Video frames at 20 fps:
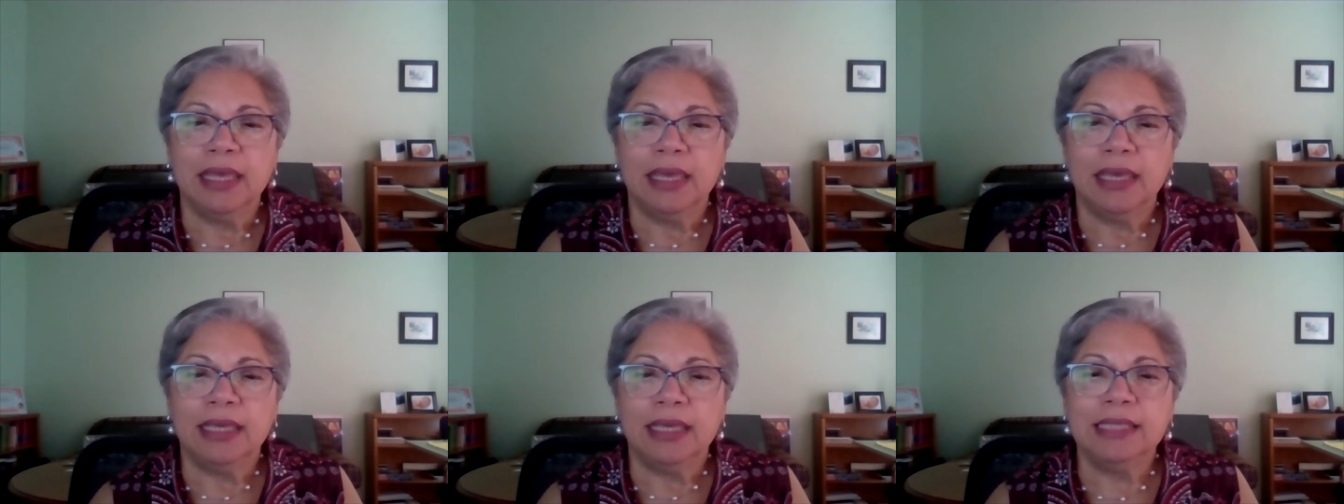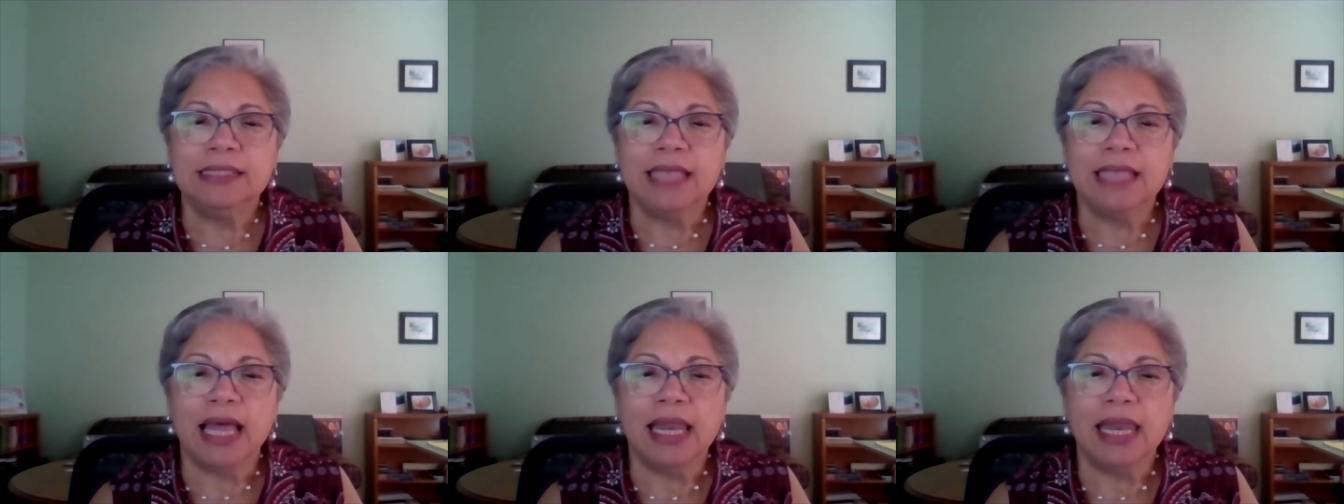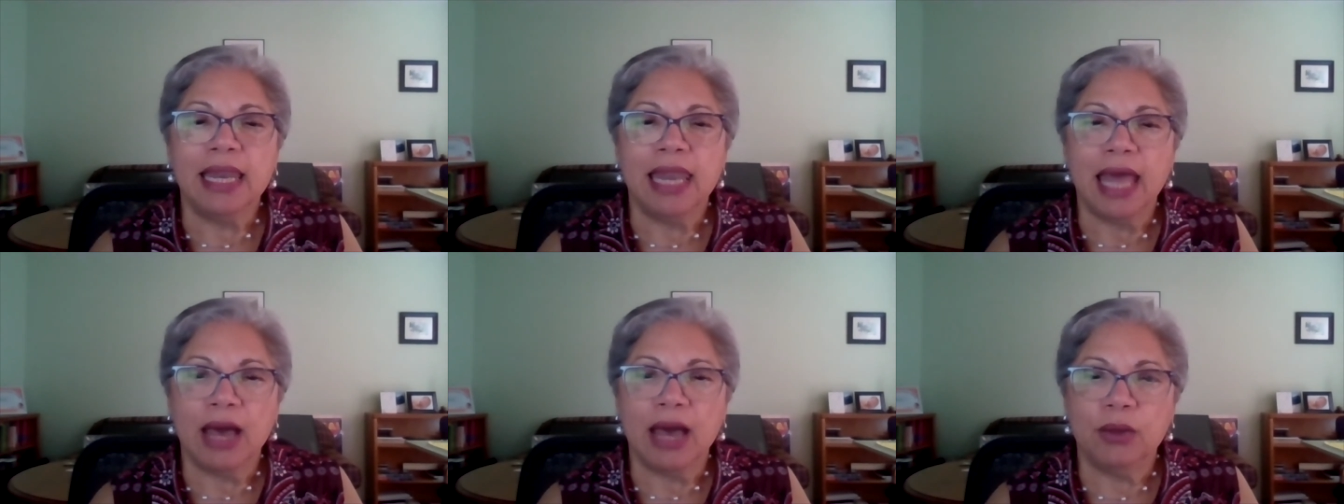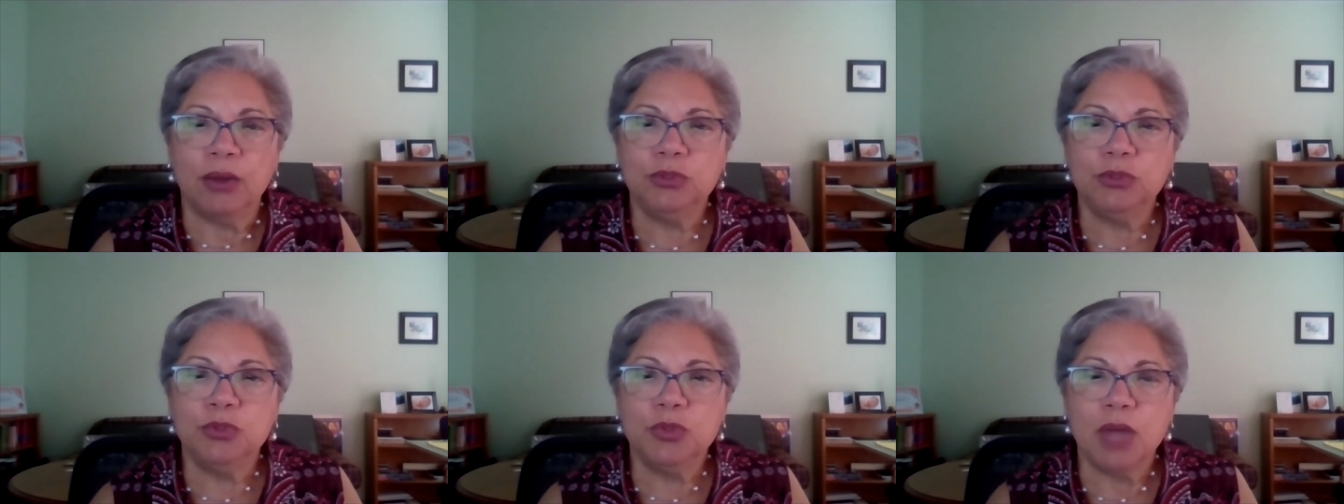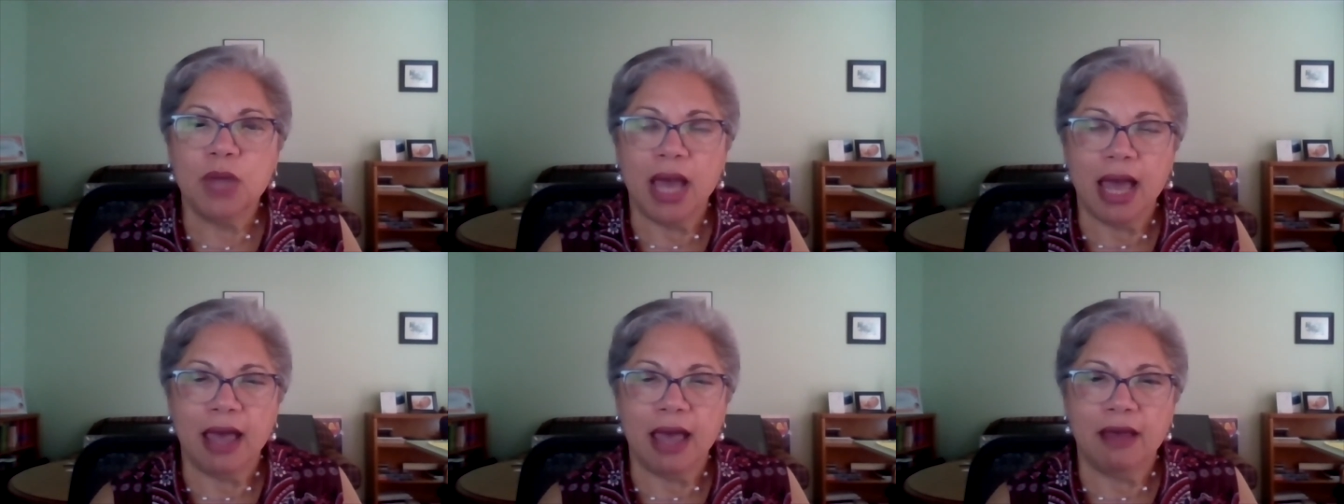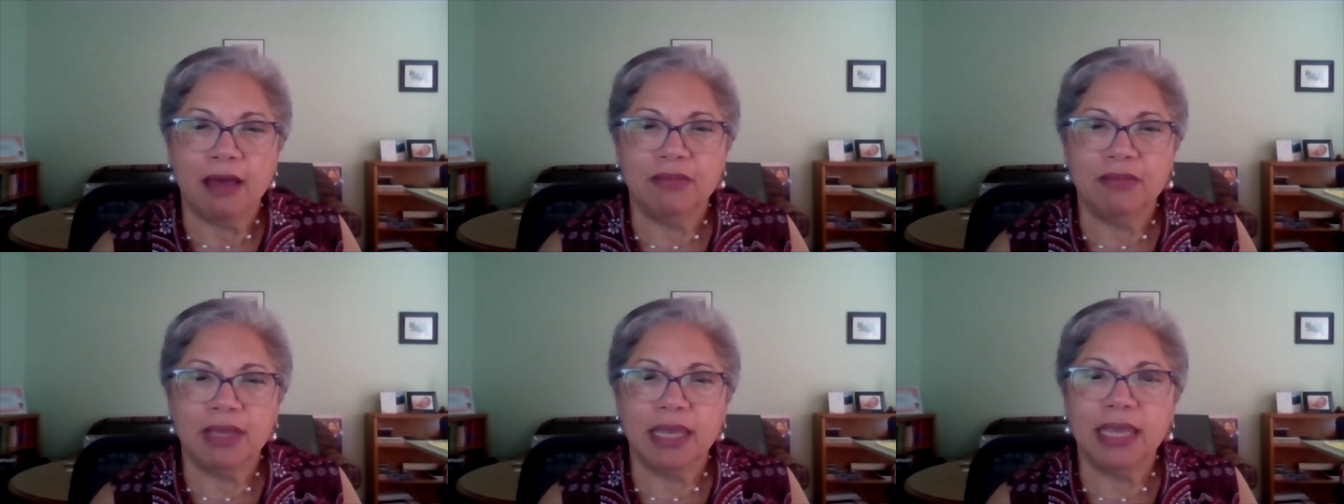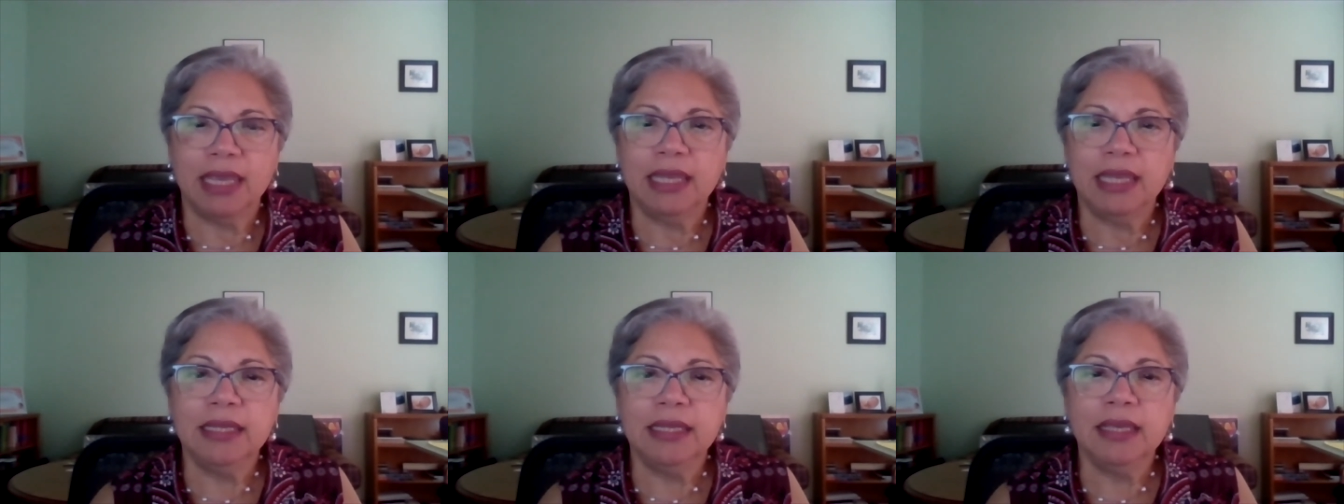is allowed to have
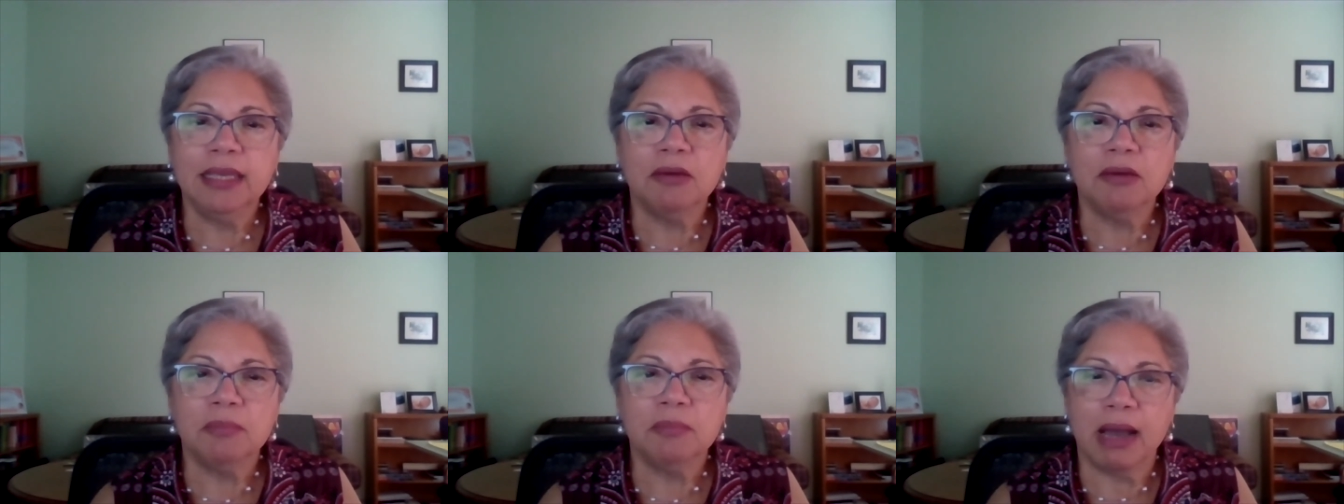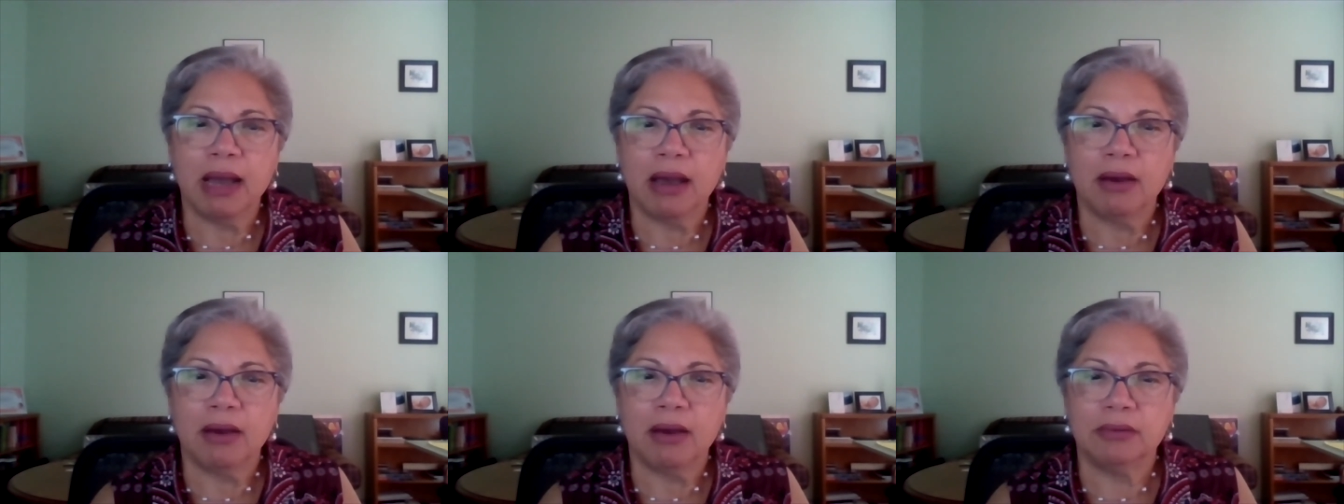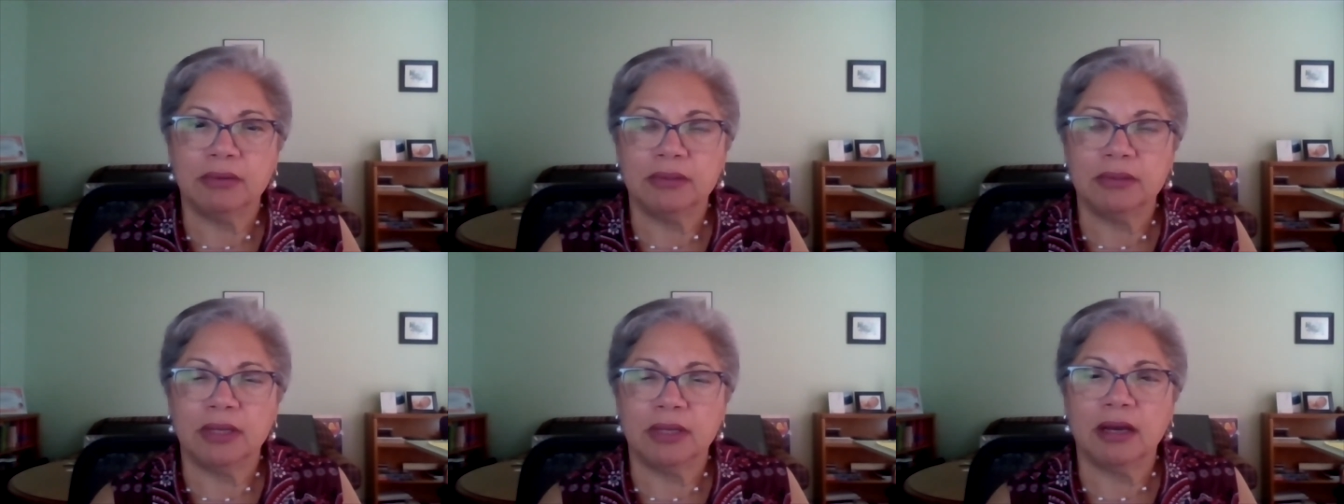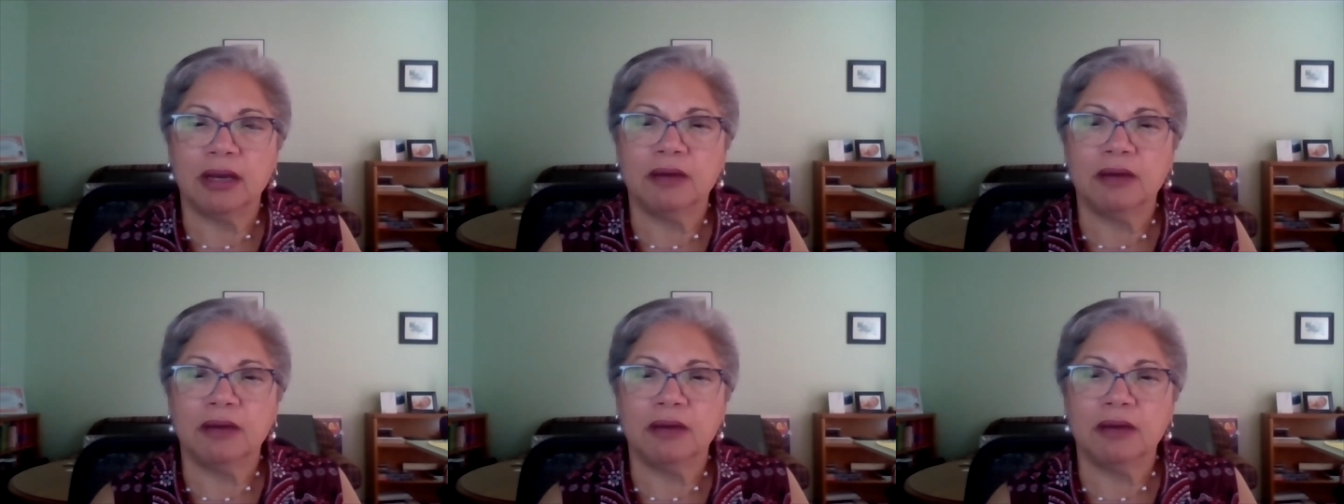any amount